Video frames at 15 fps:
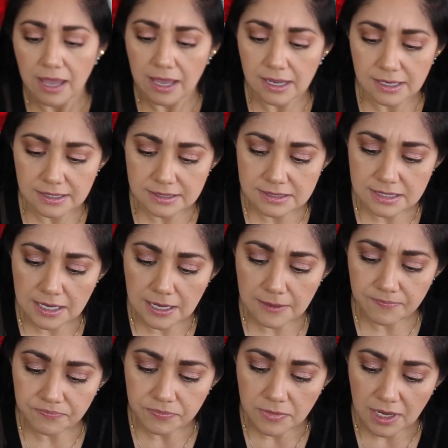And
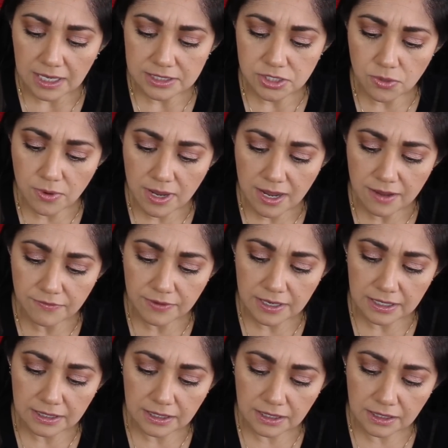um, I don't have
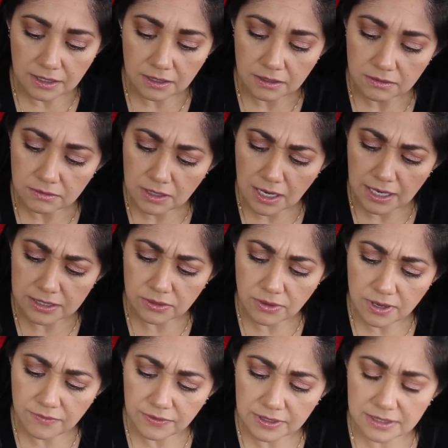any, yeah, I don't
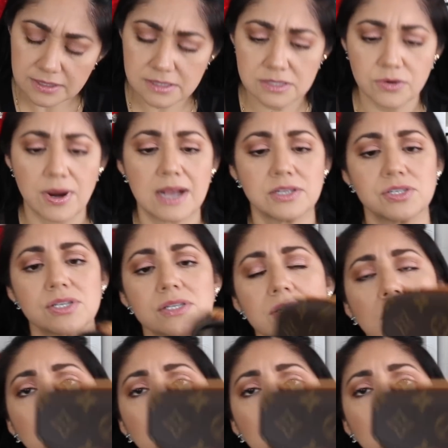have any scratches